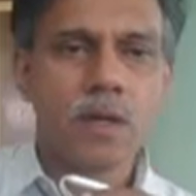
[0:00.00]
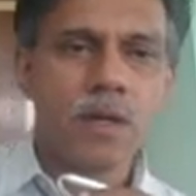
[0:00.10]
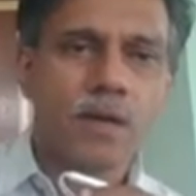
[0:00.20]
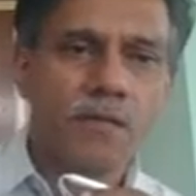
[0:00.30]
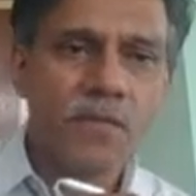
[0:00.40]

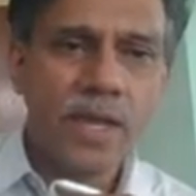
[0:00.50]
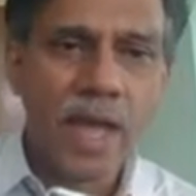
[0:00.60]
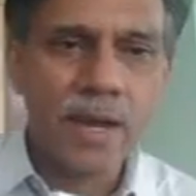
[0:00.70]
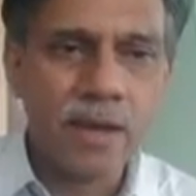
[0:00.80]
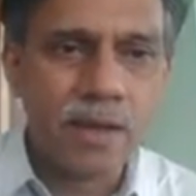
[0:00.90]
we
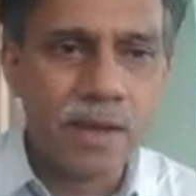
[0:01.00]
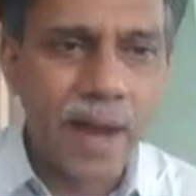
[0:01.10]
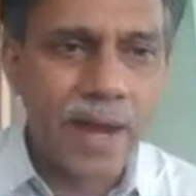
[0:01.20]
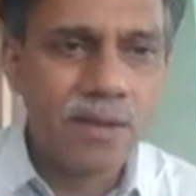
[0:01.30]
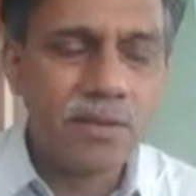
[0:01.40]
can
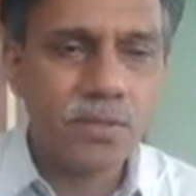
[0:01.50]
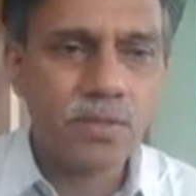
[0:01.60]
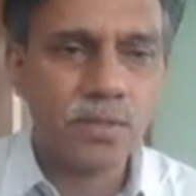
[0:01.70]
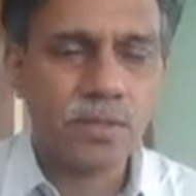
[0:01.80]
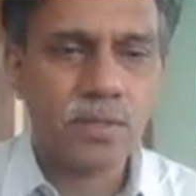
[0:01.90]
write
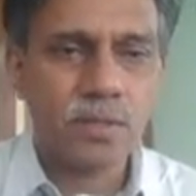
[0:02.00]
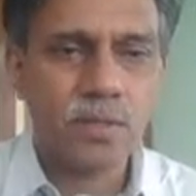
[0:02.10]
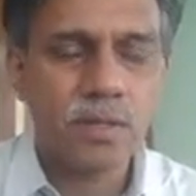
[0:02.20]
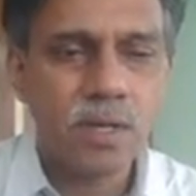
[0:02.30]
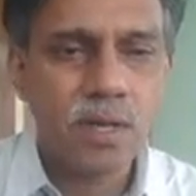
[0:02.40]
this
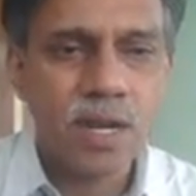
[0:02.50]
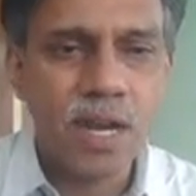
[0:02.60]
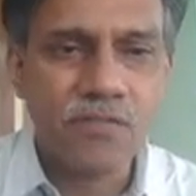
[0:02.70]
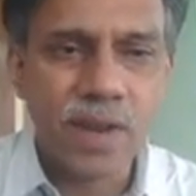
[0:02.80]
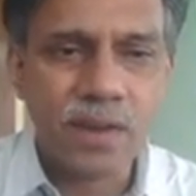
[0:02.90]

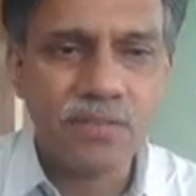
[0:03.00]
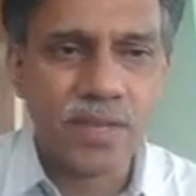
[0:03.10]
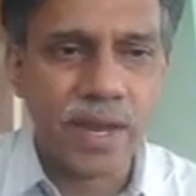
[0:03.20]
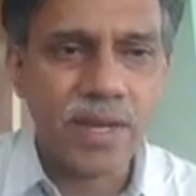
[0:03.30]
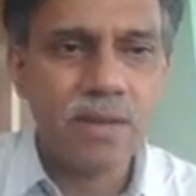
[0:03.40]
left hand
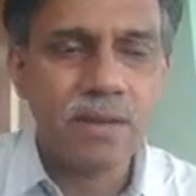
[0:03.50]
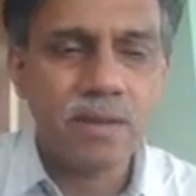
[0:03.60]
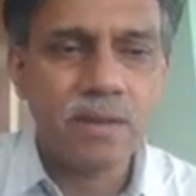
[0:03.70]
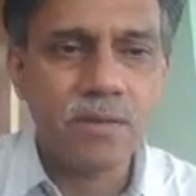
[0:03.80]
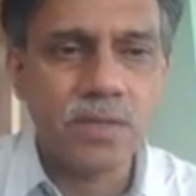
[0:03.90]
side,
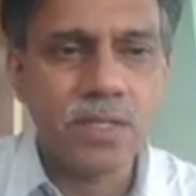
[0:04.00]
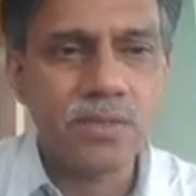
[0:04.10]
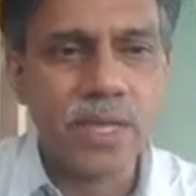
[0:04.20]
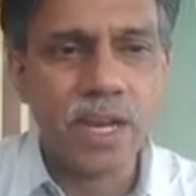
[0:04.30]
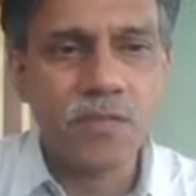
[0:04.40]
which
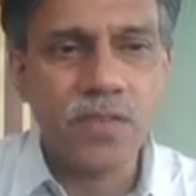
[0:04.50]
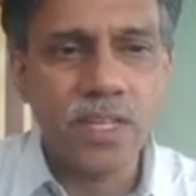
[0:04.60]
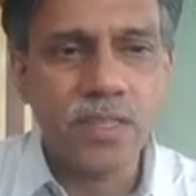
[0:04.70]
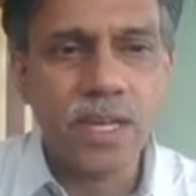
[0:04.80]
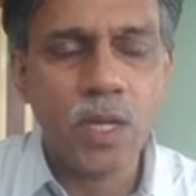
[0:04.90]
is n of
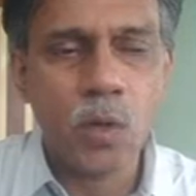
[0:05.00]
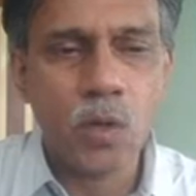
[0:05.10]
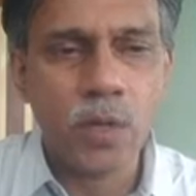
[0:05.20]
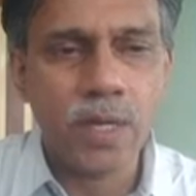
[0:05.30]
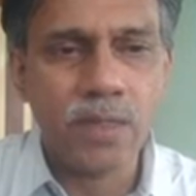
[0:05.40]
t3 equal
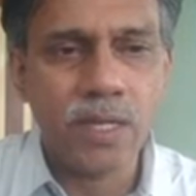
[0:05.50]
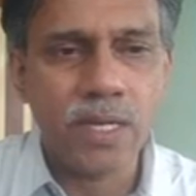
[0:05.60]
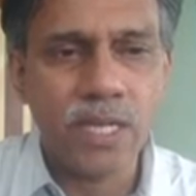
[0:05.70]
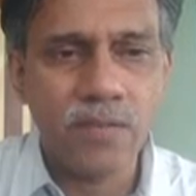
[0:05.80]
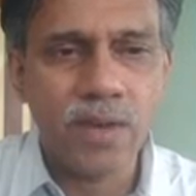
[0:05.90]
to
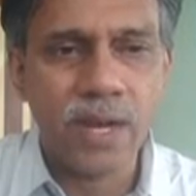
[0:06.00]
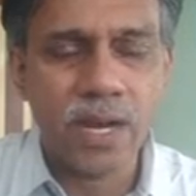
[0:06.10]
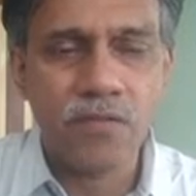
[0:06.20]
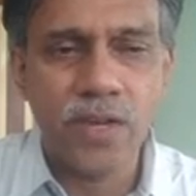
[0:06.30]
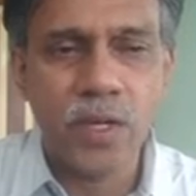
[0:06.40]
n3 given n
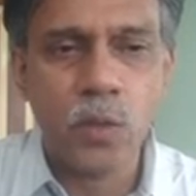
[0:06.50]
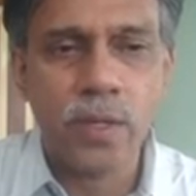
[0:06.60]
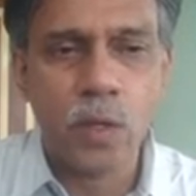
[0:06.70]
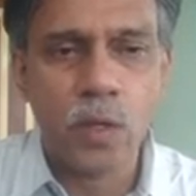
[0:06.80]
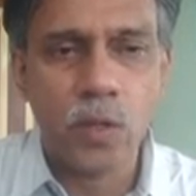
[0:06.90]
of t2
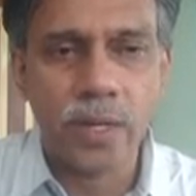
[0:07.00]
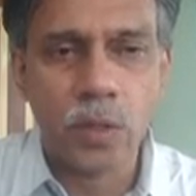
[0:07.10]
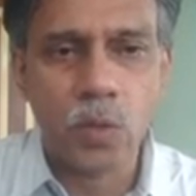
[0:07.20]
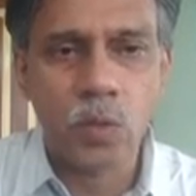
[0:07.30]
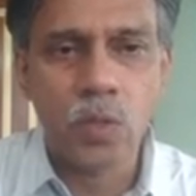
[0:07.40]
equal to
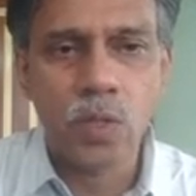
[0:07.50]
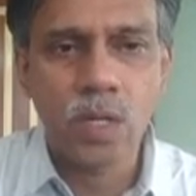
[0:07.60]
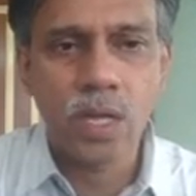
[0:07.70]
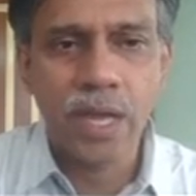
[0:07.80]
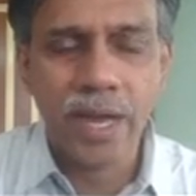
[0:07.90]
n2,
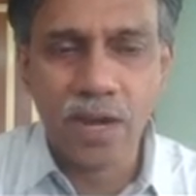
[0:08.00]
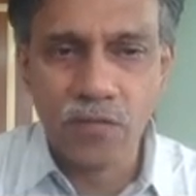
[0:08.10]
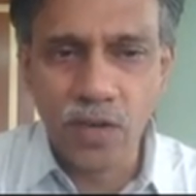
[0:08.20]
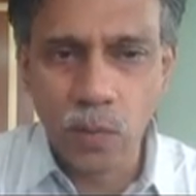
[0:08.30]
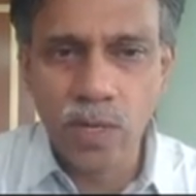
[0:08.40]
n
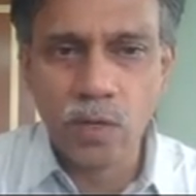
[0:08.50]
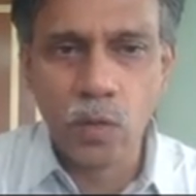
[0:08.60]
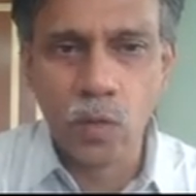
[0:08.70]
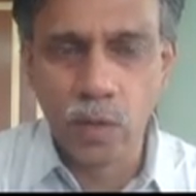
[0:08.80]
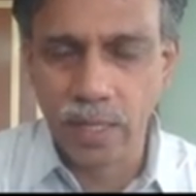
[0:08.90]
of t1
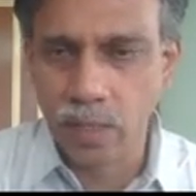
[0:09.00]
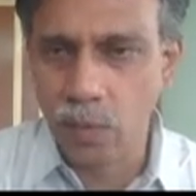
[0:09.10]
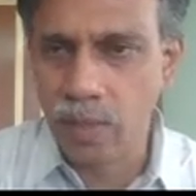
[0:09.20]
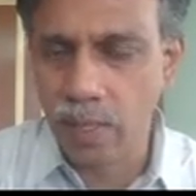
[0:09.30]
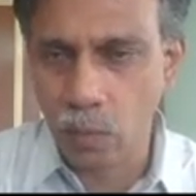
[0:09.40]
equal to
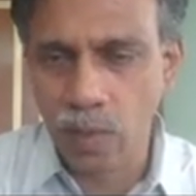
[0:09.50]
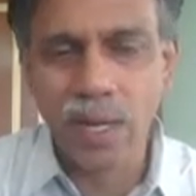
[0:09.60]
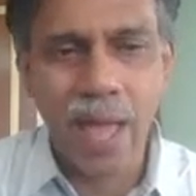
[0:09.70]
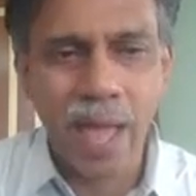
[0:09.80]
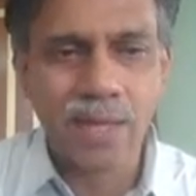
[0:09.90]

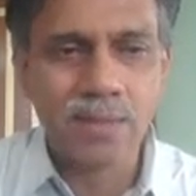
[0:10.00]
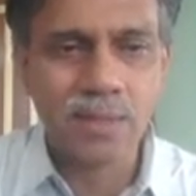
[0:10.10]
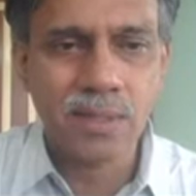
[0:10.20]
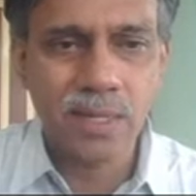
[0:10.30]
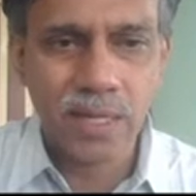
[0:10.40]
n1 as
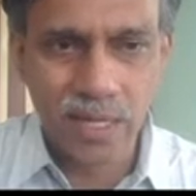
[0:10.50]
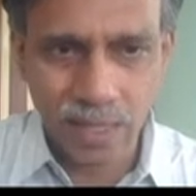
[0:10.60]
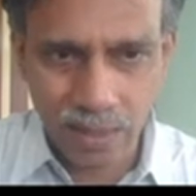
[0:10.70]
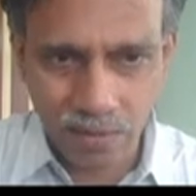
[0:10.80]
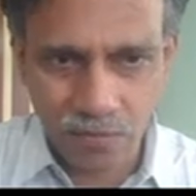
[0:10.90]

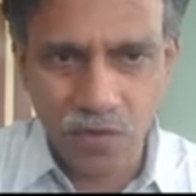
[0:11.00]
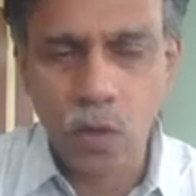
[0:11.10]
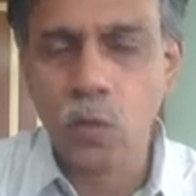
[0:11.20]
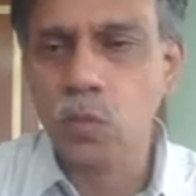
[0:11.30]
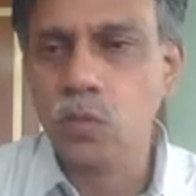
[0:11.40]

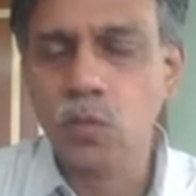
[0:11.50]
follows.